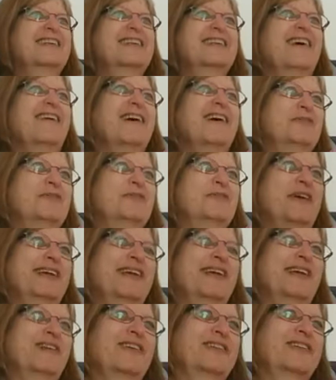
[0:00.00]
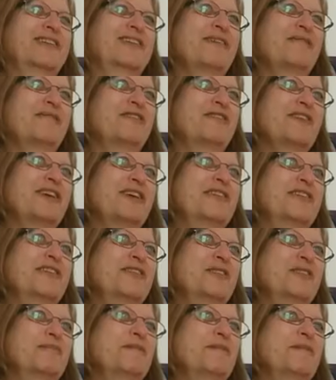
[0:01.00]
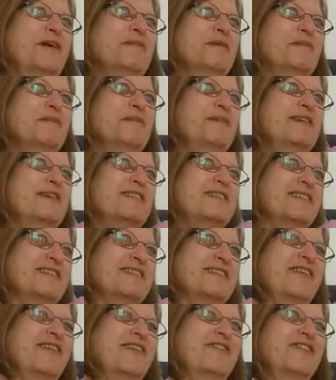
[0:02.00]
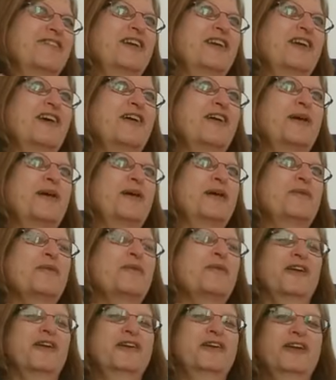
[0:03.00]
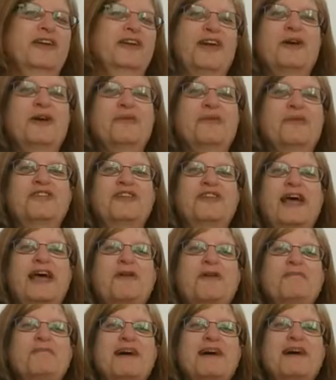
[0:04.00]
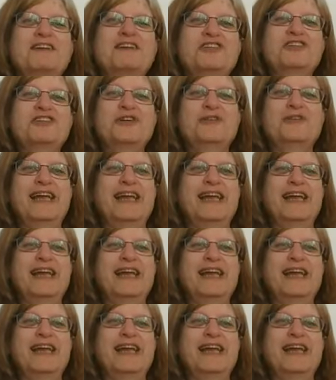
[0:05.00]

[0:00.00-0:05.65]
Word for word: so I'm spending a lot of time trying to promote my business. So if you know anyone who wants to help Mad Julie,